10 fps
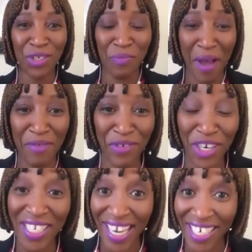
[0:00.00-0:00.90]
to my
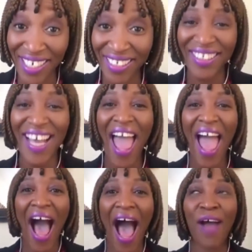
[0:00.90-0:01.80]
first session.
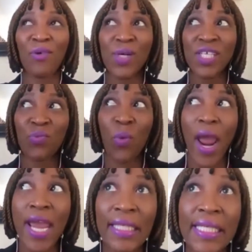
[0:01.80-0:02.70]
I was
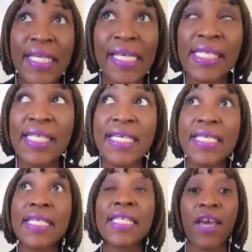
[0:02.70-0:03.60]
weighing
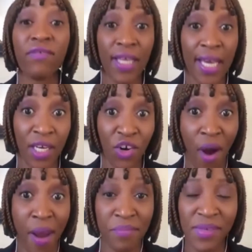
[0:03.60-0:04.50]
67
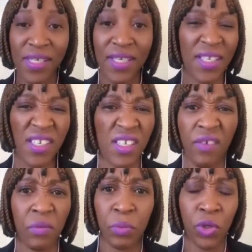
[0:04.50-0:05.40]
kilograms,
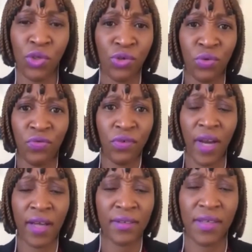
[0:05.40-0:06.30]
67.2 for
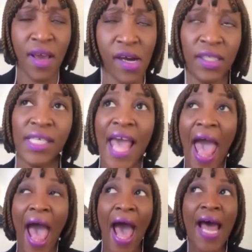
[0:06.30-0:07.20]
luck, yeah.
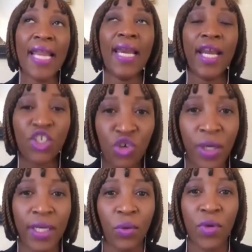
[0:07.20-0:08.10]

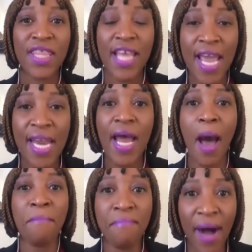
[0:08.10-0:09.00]
Literally within
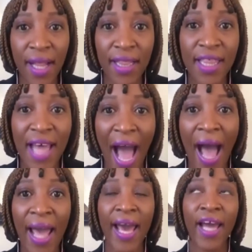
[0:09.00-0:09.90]
a month,
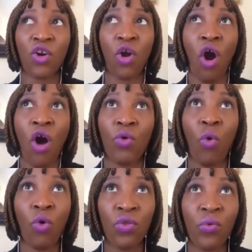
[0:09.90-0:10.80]
I had gone
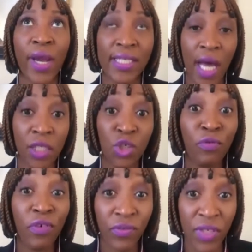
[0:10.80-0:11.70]
all the way down to
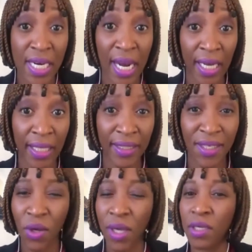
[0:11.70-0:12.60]
59.
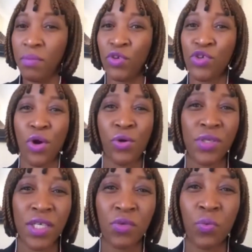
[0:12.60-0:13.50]
So
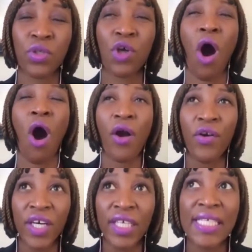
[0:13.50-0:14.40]
endometriosis was
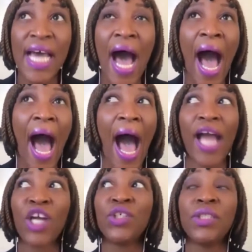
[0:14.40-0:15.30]
horrid.
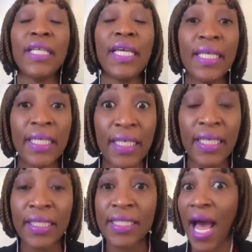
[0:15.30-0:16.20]
I couldn't
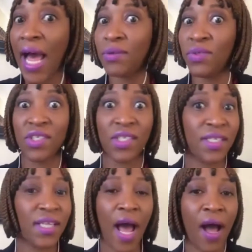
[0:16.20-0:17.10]
eat. I was
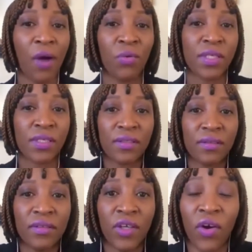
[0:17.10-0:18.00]
just, I was a,
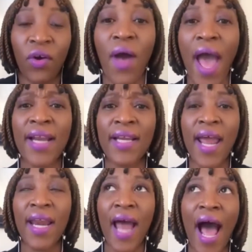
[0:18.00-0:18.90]
you know, and
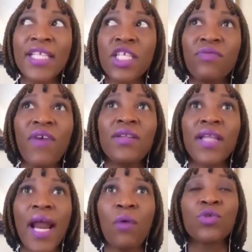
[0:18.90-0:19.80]
I just found
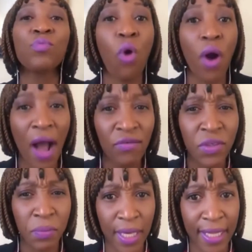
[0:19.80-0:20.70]
that I was more
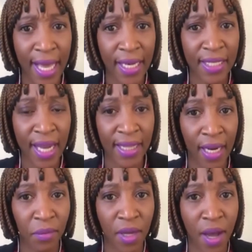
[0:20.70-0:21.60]
comfortable at
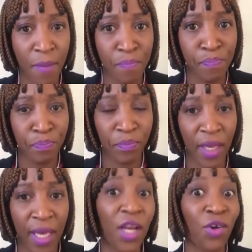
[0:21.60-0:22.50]
that
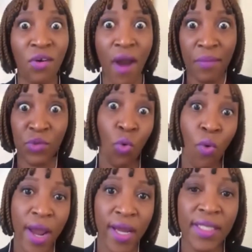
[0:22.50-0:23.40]
kilograms or
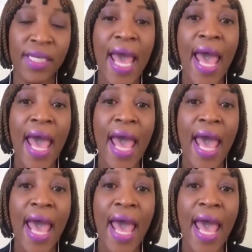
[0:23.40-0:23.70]
weight.